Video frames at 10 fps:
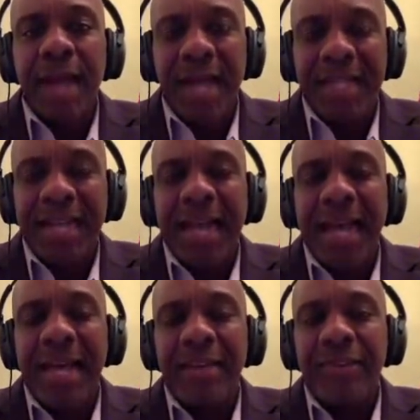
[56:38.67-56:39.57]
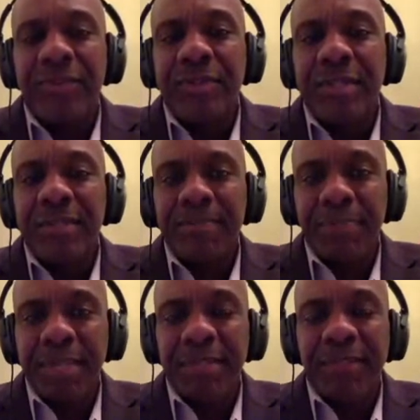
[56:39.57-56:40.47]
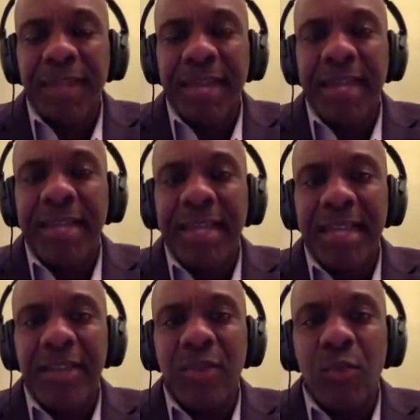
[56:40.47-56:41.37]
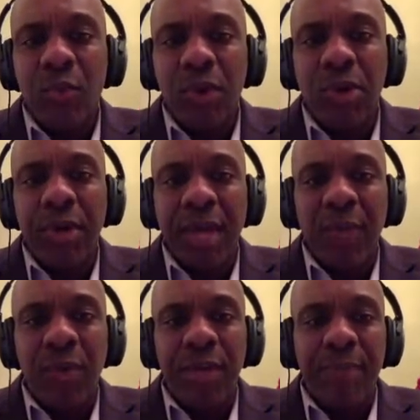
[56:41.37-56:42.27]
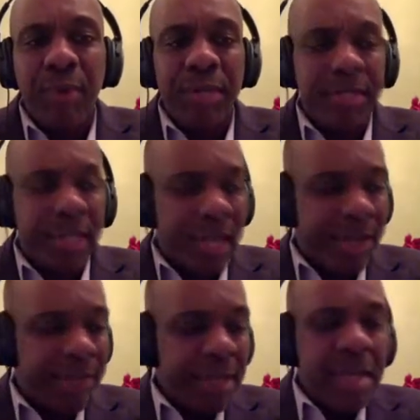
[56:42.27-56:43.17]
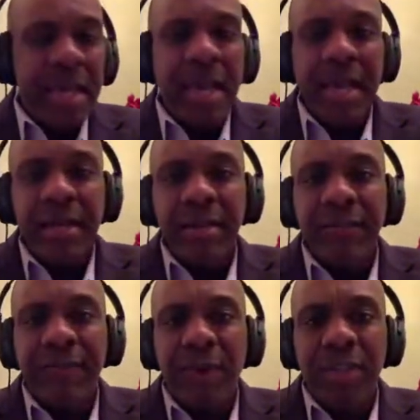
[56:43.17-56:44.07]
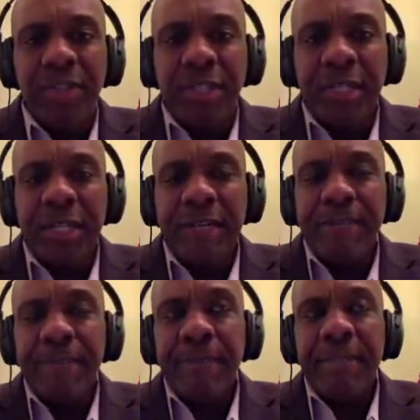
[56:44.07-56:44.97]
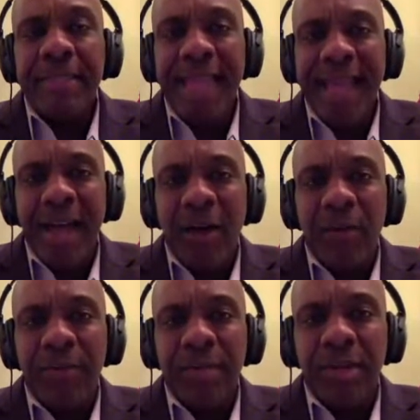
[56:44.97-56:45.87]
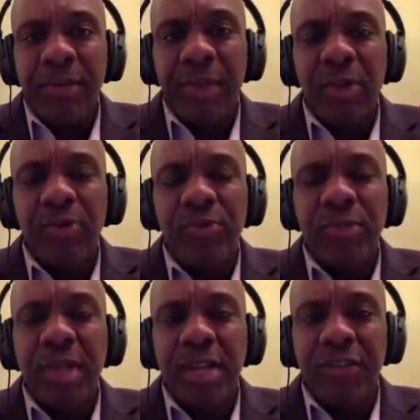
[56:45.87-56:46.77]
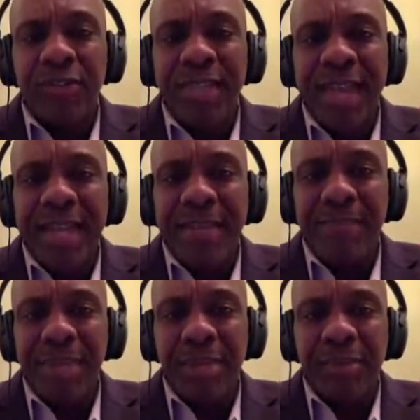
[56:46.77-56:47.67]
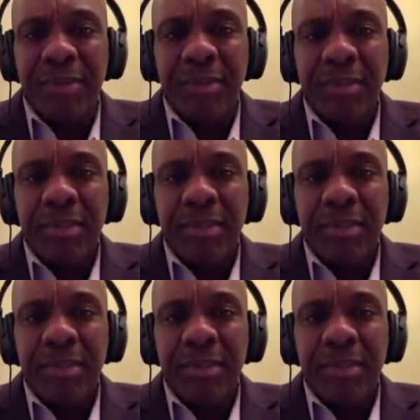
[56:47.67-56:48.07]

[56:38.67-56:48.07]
colonized piece of land in the world at one point in time. And unfortunately, now, those countries that it built,